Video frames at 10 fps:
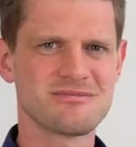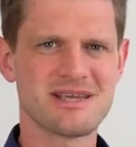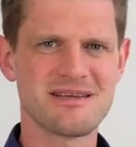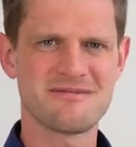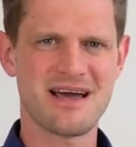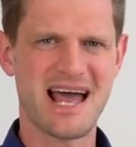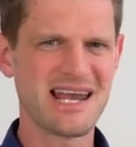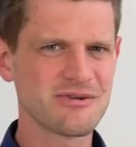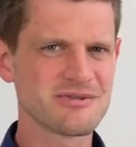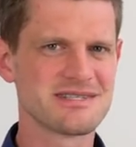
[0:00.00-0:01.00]
to give
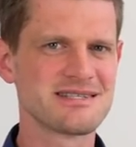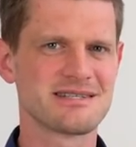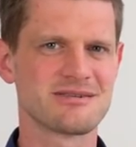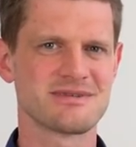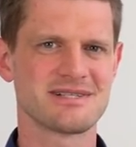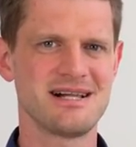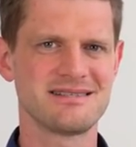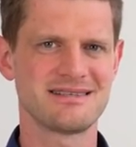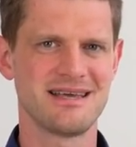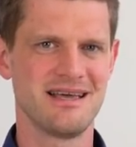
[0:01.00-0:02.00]
inconsistent
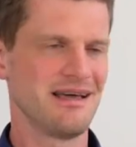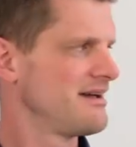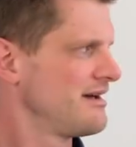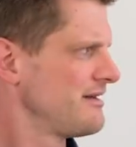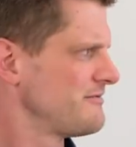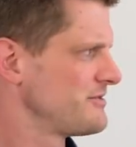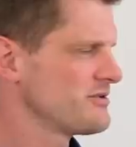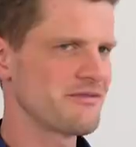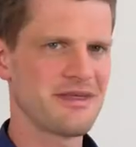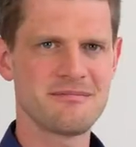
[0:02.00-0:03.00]
results and
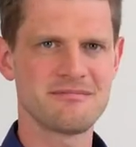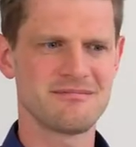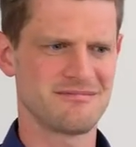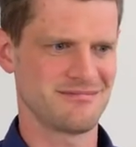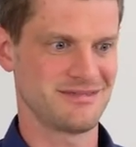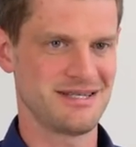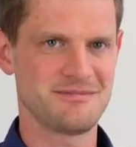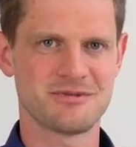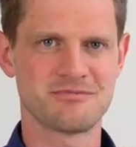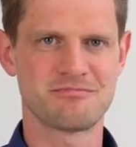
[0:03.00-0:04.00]
few of them
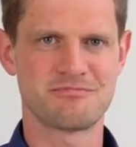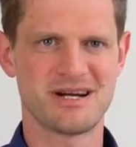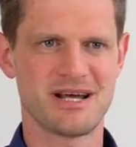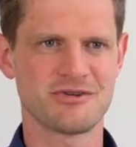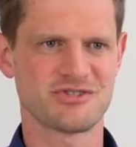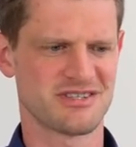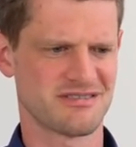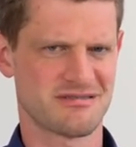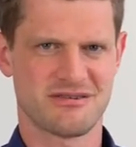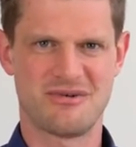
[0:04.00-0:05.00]
seems to bring out
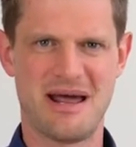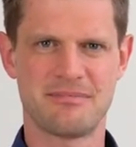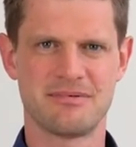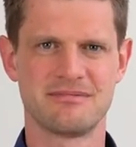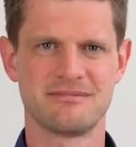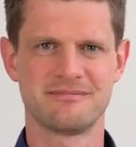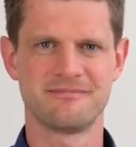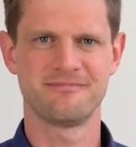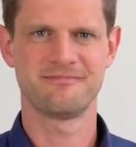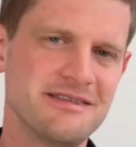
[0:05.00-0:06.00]
just crap.
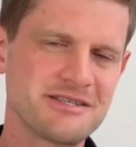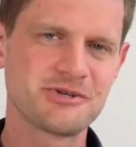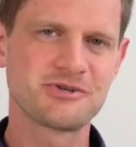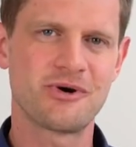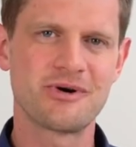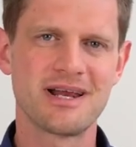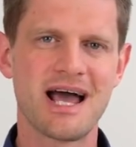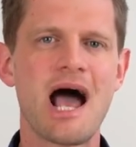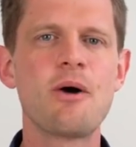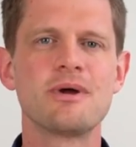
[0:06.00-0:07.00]
In this tutorial,
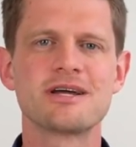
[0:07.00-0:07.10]
I will